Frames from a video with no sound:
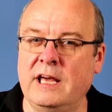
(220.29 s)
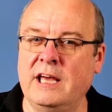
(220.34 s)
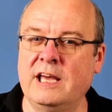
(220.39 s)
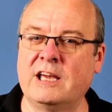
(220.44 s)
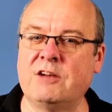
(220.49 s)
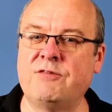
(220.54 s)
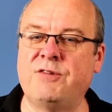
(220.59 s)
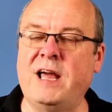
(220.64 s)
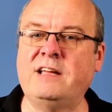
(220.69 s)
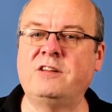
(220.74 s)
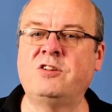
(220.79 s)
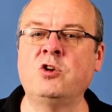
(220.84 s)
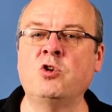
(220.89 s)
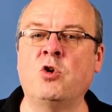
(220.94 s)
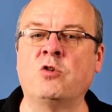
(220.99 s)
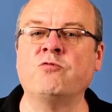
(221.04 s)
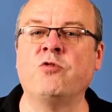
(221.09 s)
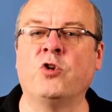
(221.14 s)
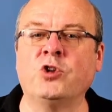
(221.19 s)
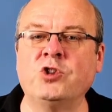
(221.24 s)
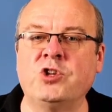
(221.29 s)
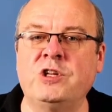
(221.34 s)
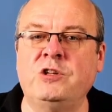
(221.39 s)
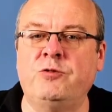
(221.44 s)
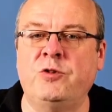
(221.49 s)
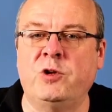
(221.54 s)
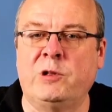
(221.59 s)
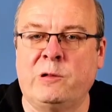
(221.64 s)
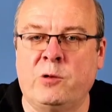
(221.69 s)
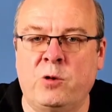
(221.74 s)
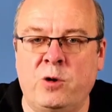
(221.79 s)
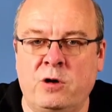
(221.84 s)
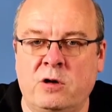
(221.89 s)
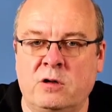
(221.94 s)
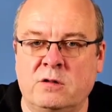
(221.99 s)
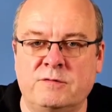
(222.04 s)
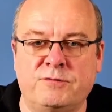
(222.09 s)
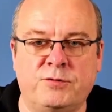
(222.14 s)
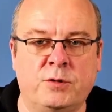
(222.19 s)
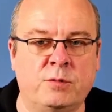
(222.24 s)
reflecting on what did we
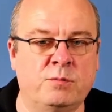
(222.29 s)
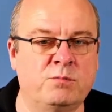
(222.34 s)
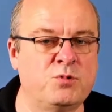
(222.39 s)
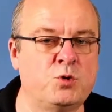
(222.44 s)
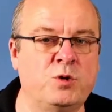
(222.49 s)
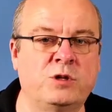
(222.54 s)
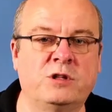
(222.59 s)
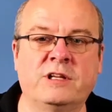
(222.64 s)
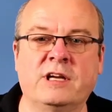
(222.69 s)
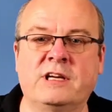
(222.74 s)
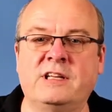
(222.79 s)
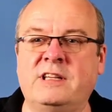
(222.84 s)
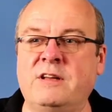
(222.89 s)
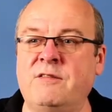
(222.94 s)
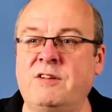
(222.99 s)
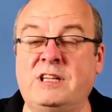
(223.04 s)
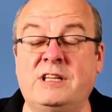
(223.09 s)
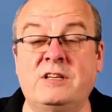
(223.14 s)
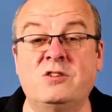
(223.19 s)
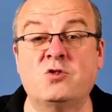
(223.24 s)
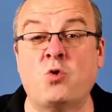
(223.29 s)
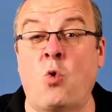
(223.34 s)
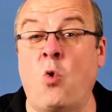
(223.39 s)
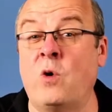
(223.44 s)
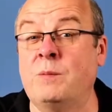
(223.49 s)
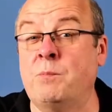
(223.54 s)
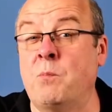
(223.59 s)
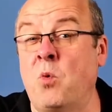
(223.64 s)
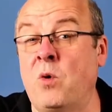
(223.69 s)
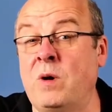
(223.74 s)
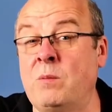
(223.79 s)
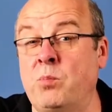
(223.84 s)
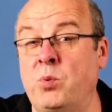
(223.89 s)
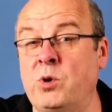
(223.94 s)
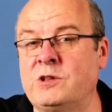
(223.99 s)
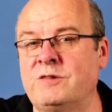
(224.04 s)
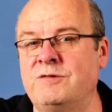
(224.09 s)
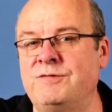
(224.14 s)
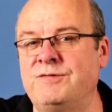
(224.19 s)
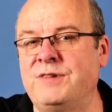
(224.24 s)
learn from certain activities or, more
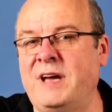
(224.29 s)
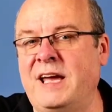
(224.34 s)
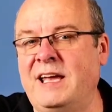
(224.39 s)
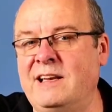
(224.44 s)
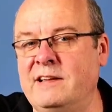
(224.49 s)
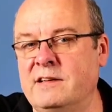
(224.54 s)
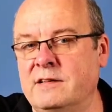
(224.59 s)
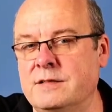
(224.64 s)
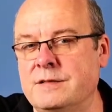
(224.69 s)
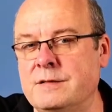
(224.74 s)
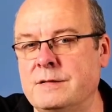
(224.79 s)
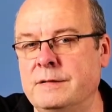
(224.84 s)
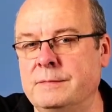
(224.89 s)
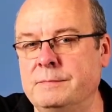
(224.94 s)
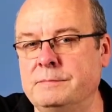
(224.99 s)
important, failures.